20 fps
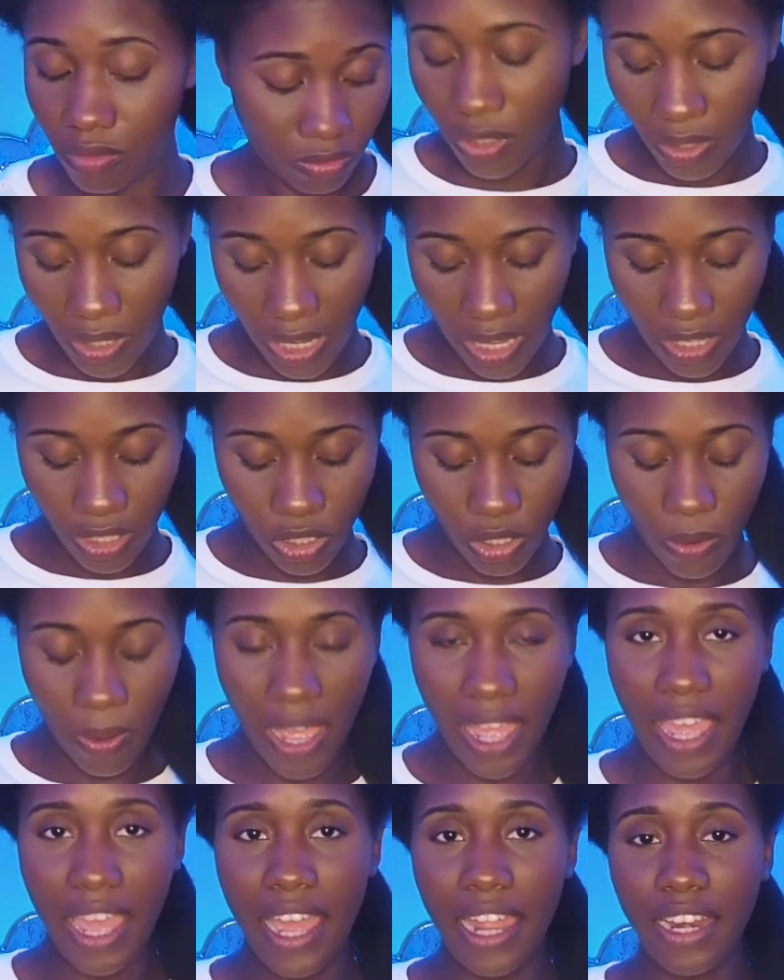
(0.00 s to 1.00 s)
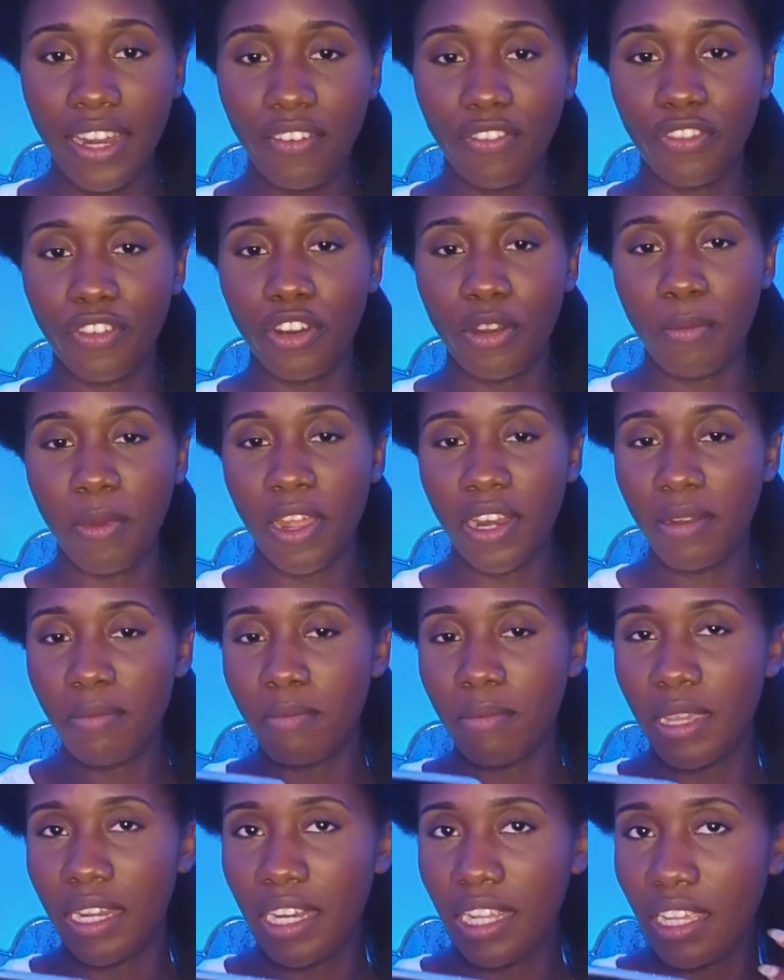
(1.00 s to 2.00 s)
Okay, so I had it for about a
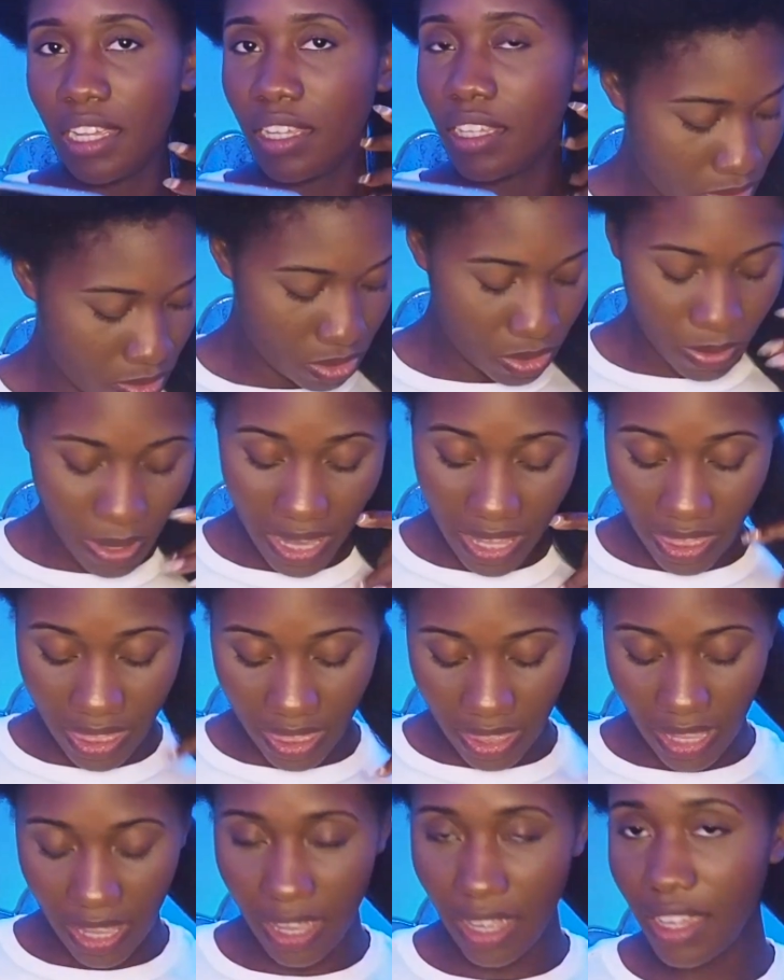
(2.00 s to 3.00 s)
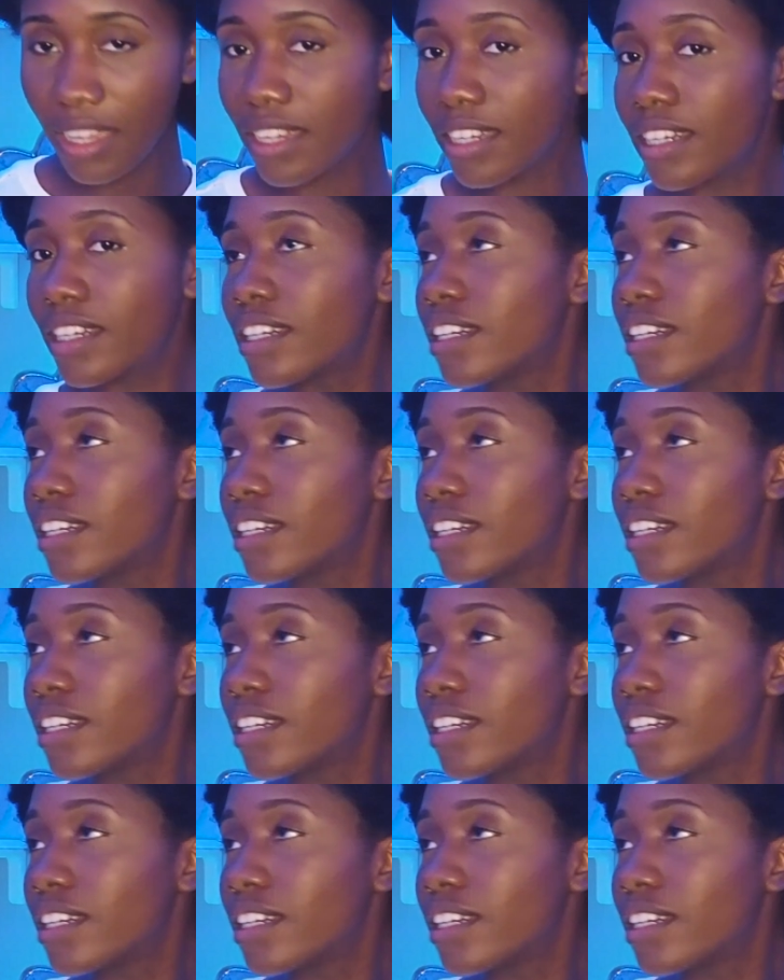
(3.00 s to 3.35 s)
minute. What do I think?